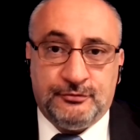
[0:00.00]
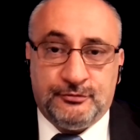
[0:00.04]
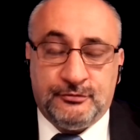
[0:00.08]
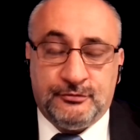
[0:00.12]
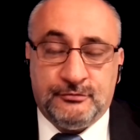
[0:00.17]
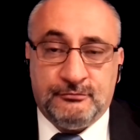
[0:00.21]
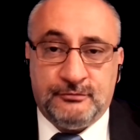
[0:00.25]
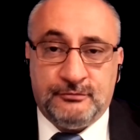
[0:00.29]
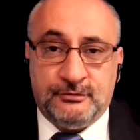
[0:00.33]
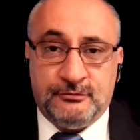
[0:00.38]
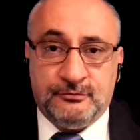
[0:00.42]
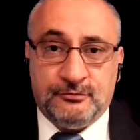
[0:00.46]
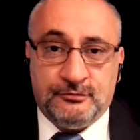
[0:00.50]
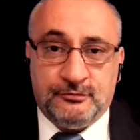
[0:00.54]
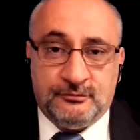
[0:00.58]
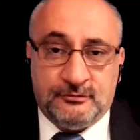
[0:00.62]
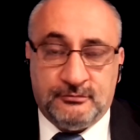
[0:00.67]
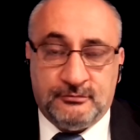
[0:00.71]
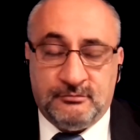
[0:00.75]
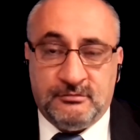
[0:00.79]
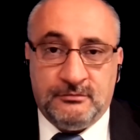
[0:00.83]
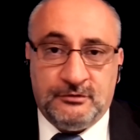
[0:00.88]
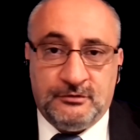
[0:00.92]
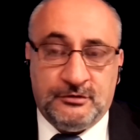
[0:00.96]
we took
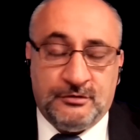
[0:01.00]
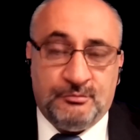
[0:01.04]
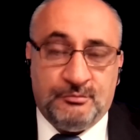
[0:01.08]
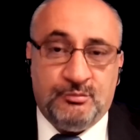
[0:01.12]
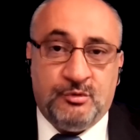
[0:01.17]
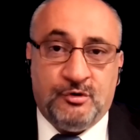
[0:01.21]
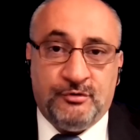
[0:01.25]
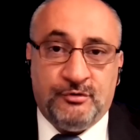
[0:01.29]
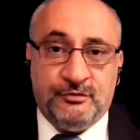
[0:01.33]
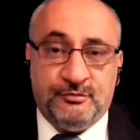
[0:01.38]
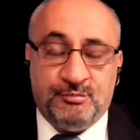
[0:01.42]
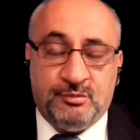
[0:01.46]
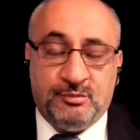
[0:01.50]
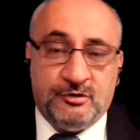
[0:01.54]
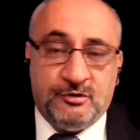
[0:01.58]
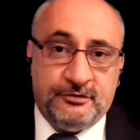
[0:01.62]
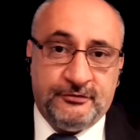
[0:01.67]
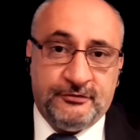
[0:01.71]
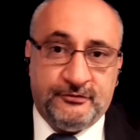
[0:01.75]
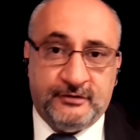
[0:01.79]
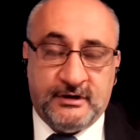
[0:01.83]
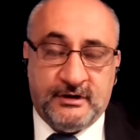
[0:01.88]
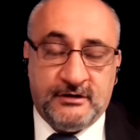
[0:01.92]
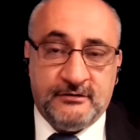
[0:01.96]
the component
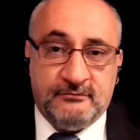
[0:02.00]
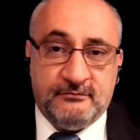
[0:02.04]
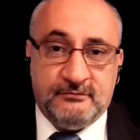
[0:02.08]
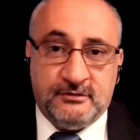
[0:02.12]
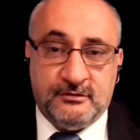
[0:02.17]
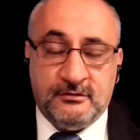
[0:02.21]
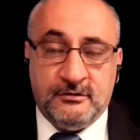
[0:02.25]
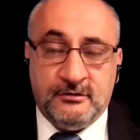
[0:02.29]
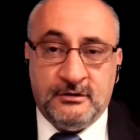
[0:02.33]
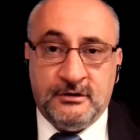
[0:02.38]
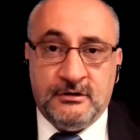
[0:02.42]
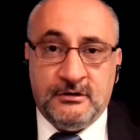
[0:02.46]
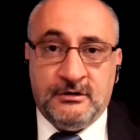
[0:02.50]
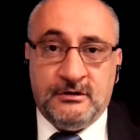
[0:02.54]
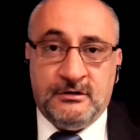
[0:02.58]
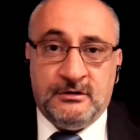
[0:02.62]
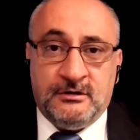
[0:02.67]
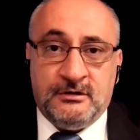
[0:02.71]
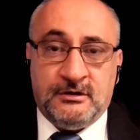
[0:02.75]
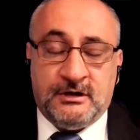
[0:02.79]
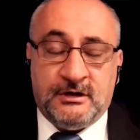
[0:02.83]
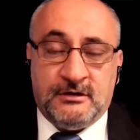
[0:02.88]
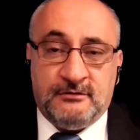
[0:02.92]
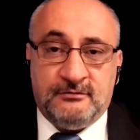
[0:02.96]
parts out
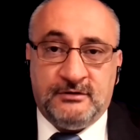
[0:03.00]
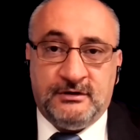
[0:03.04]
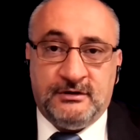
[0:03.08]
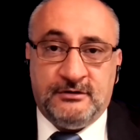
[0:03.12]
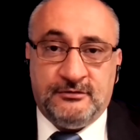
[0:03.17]
of these